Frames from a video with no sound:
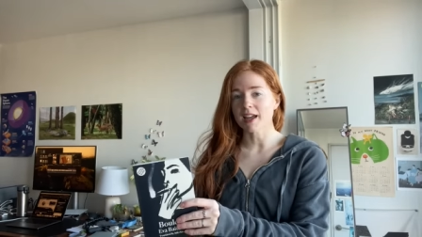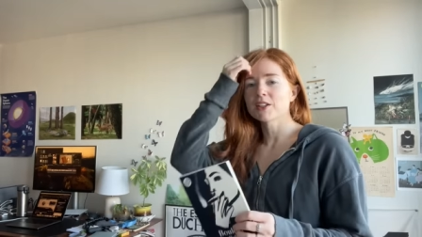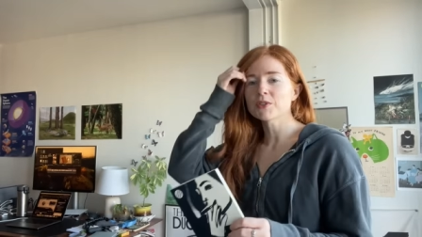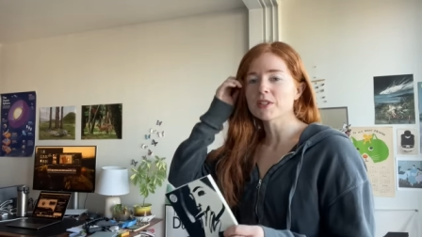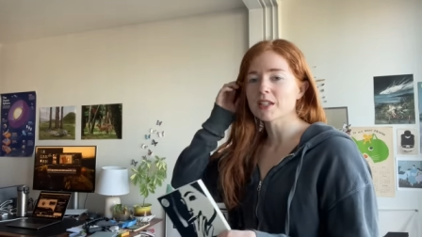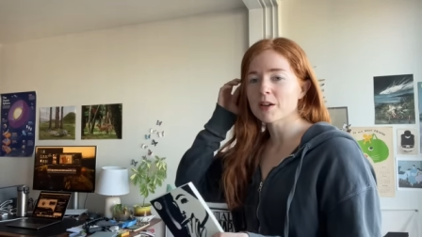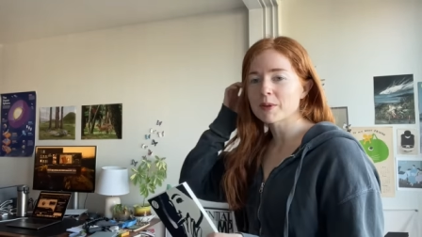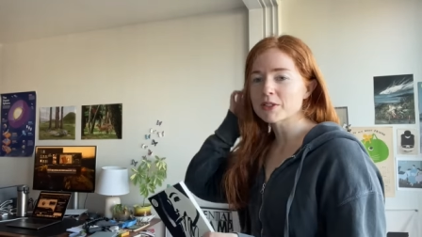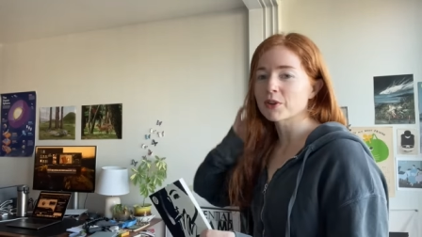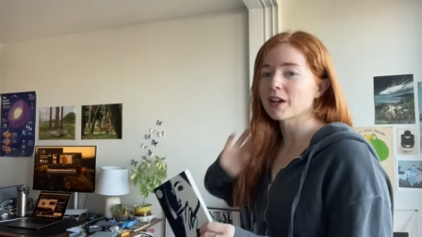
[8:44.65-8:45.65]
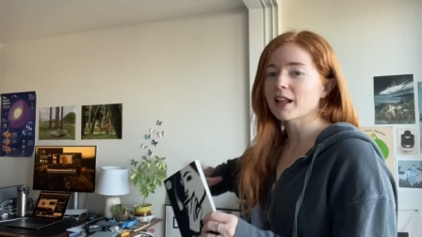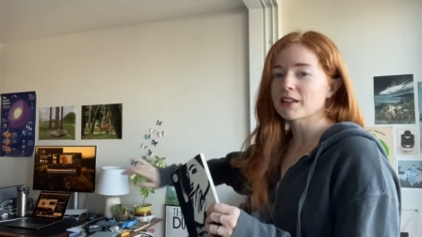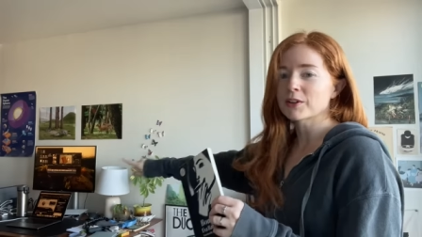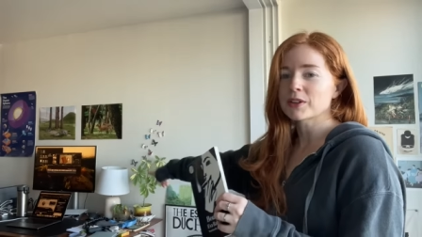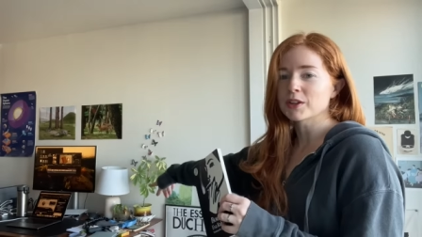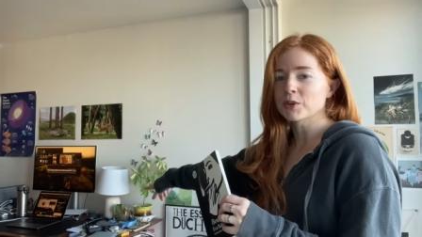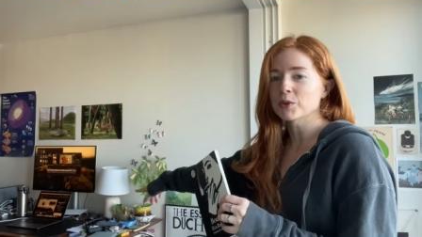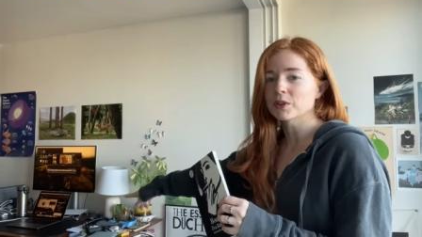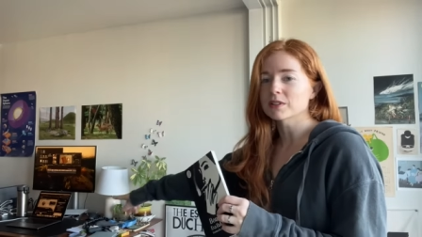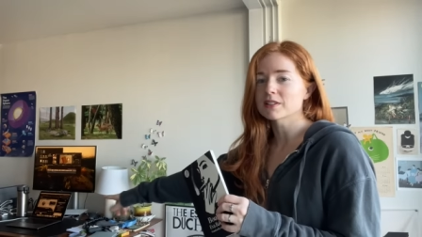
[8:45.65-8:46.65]
can you see on my screen, I literally
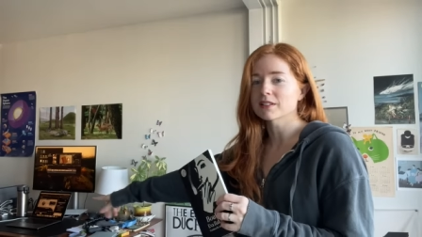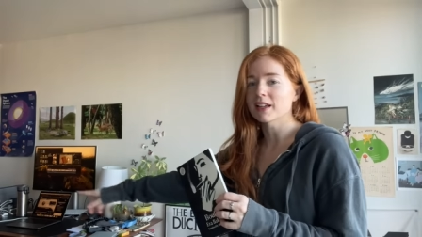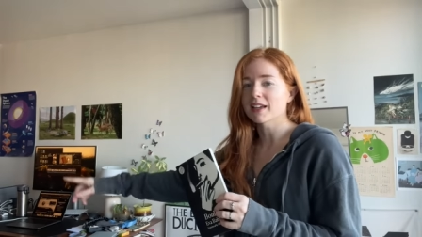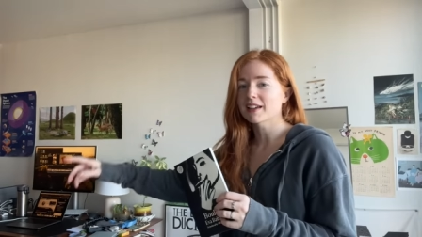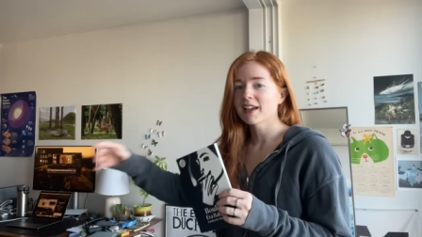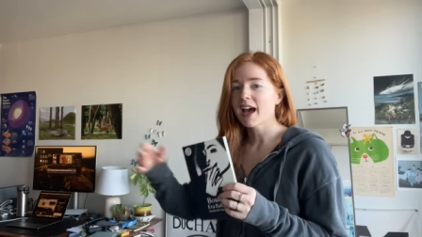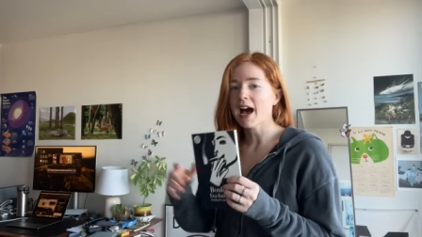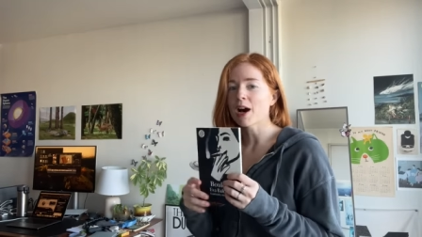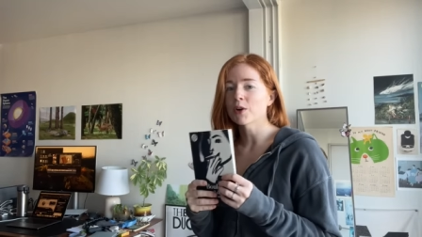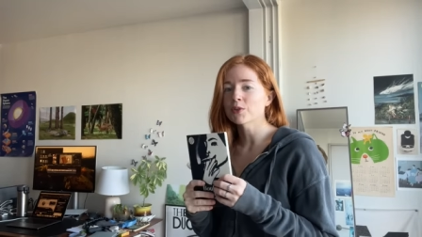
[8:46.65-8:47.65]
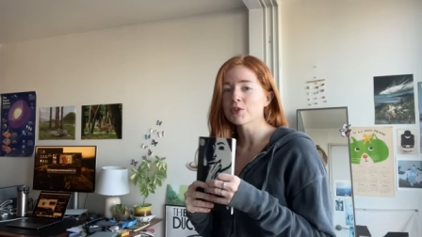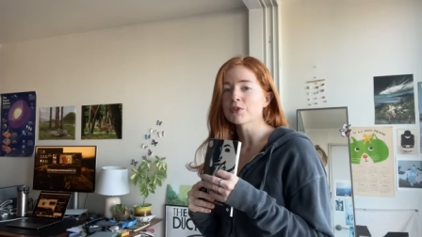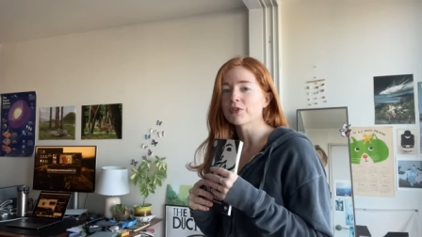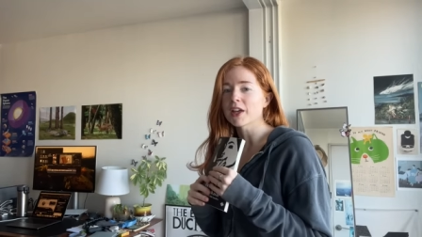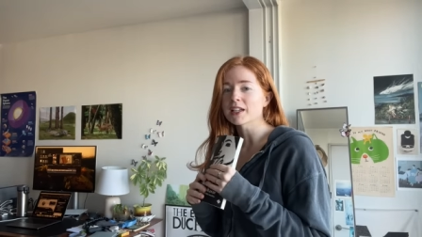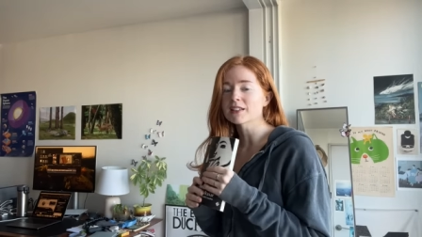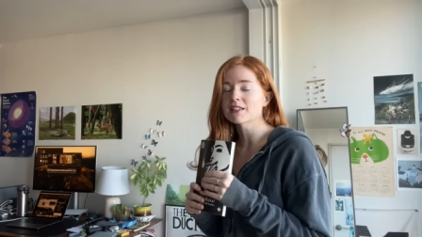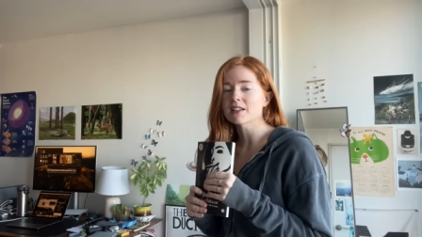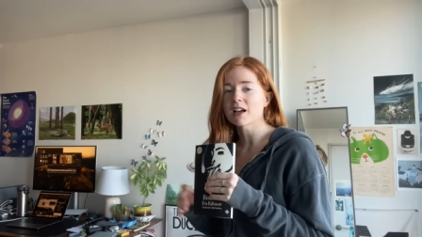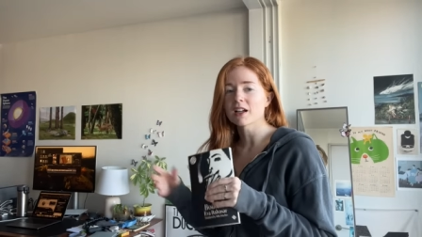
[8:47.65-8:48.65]
Googled like how to
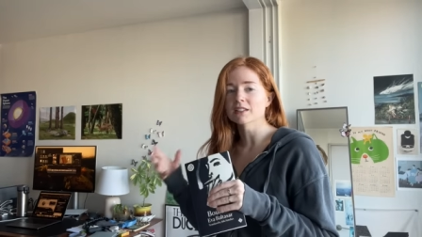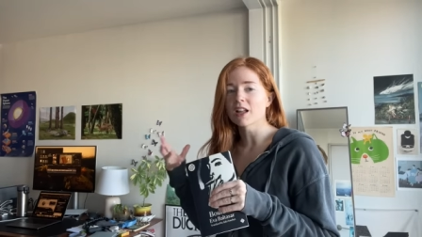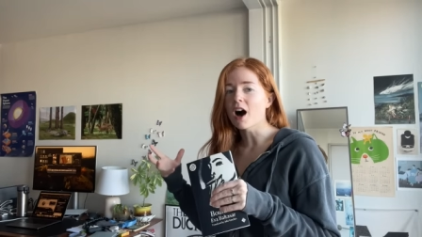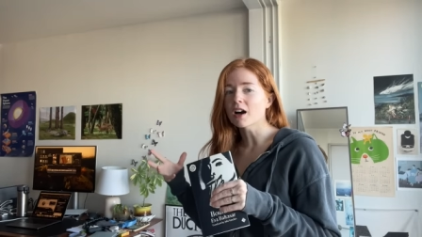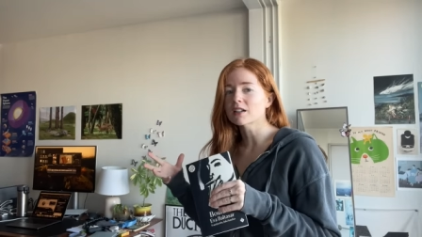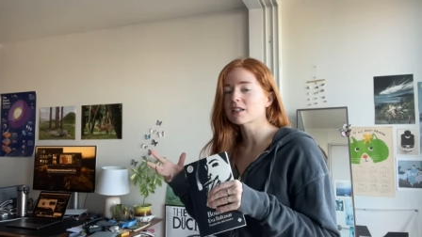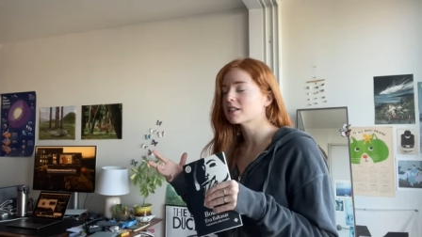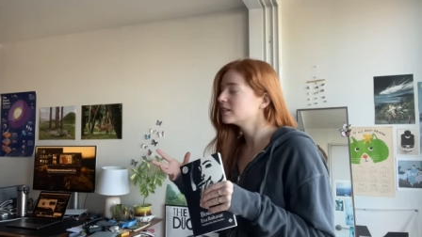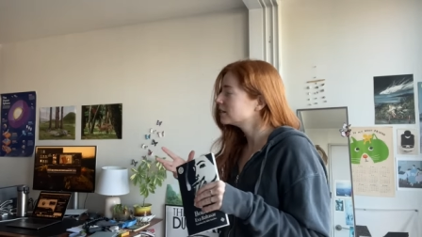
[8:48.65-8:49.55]
fix a locked